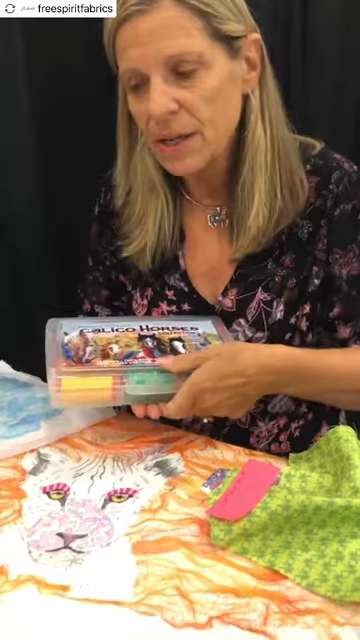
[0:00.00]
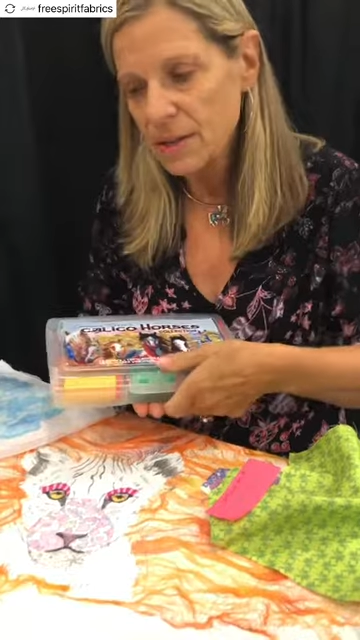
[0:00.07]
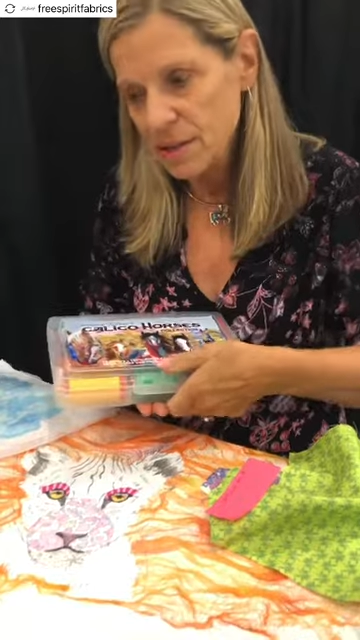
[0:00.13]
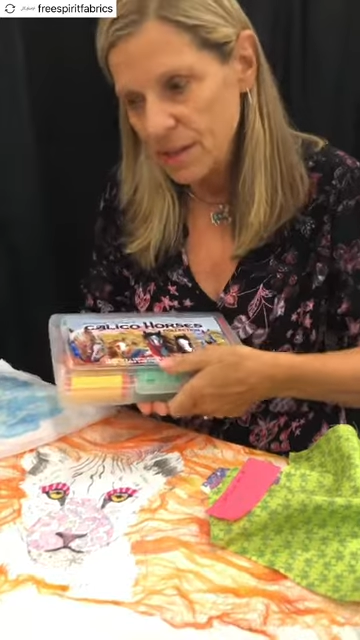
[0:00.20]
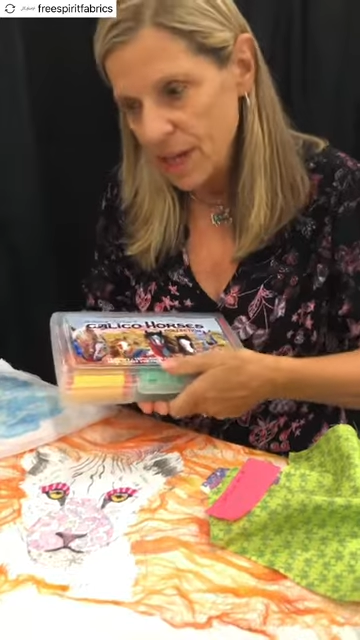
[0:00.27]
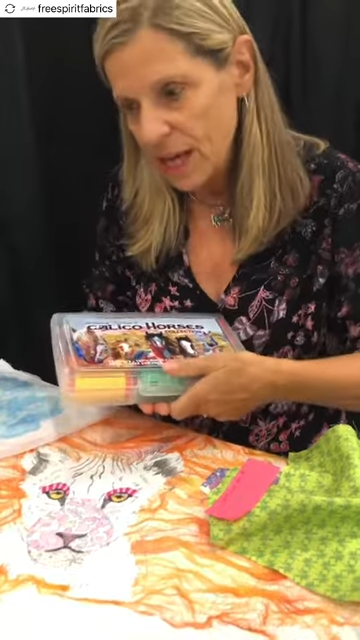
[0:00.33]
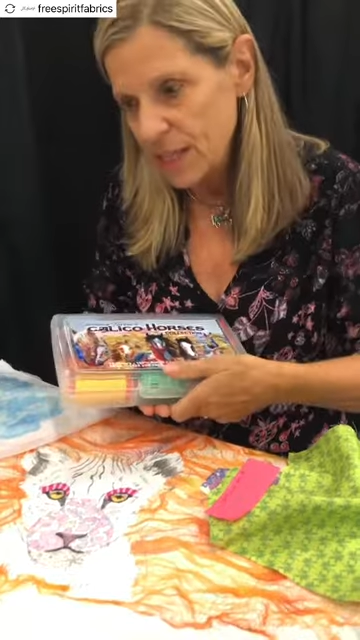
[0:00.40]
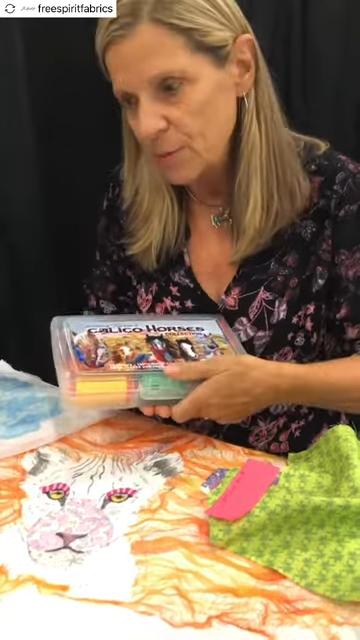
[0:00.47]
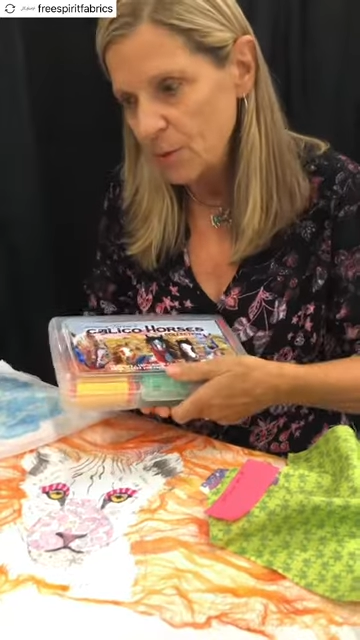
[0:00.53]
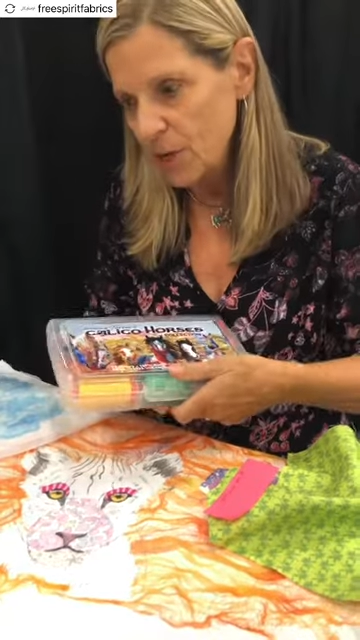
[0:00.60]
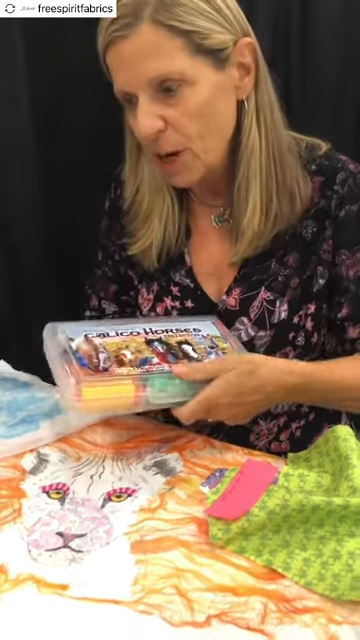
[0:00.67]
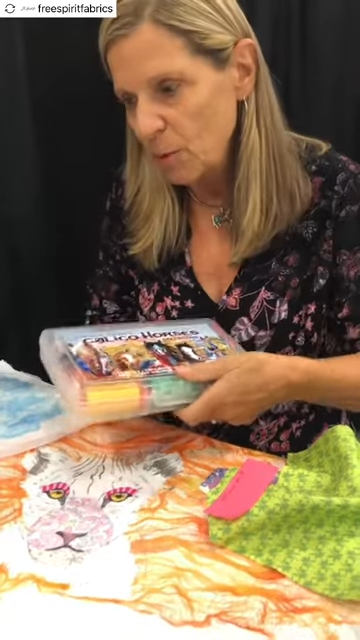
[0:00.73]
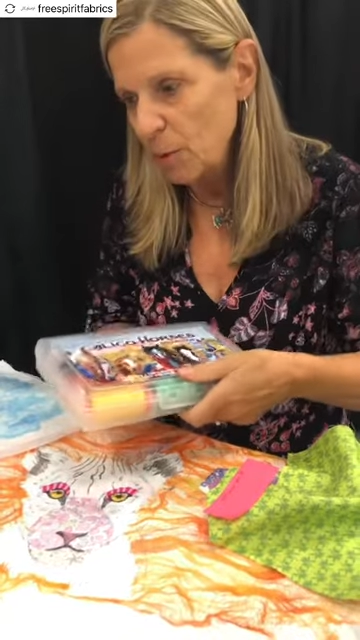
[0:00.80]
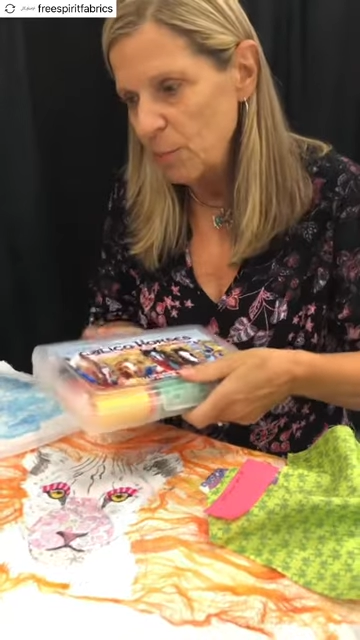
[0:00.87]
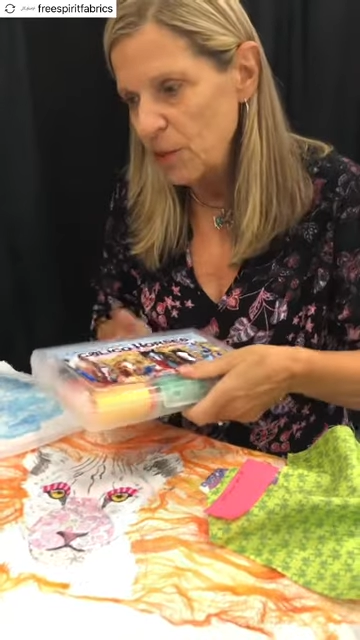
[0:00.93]
So that's what I
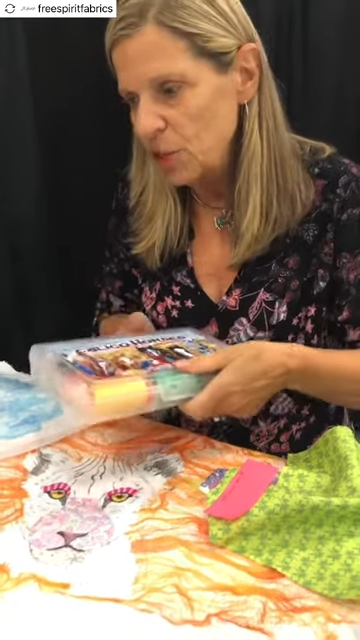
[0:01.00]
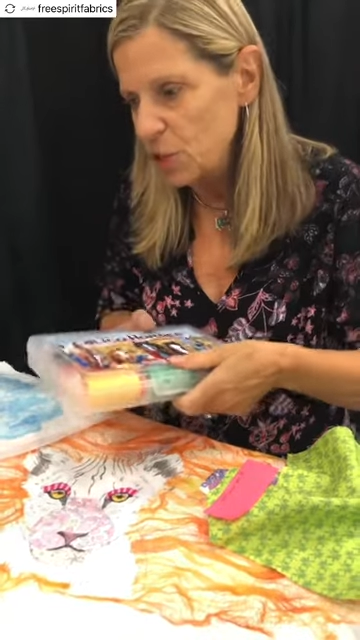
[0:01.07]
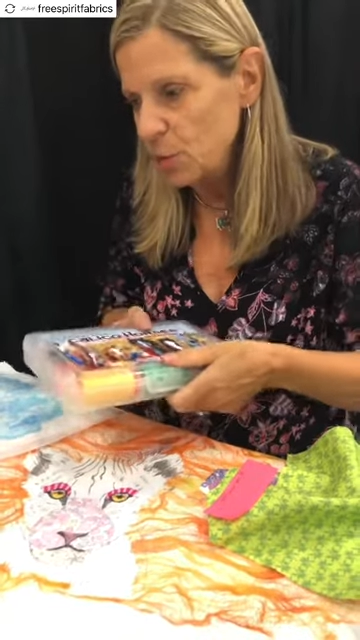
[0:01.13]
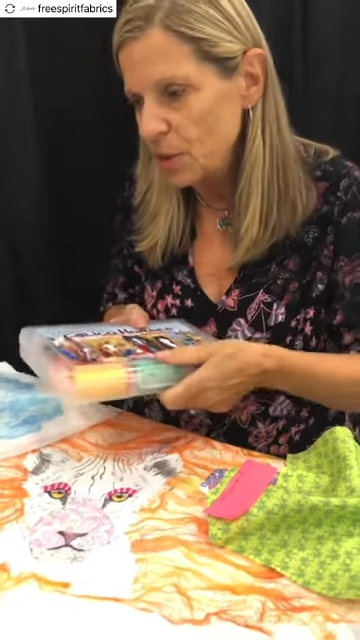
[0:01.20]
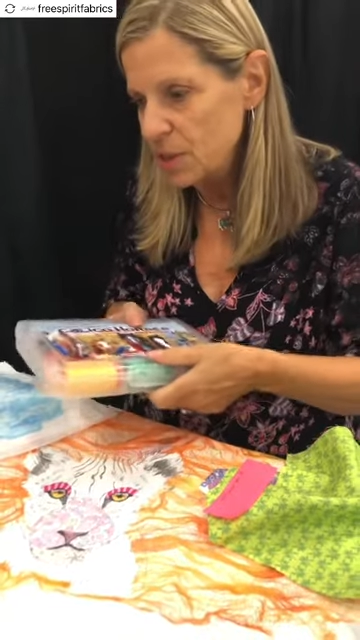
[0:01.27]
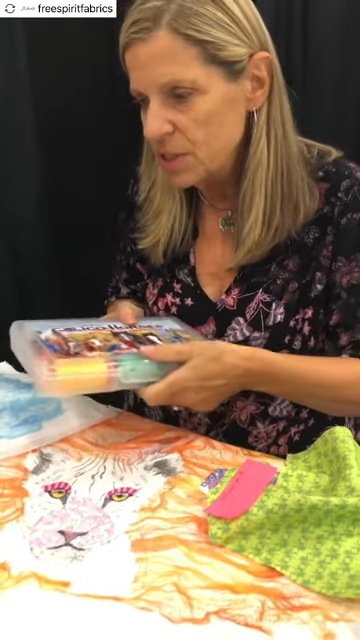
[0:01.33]
will be doing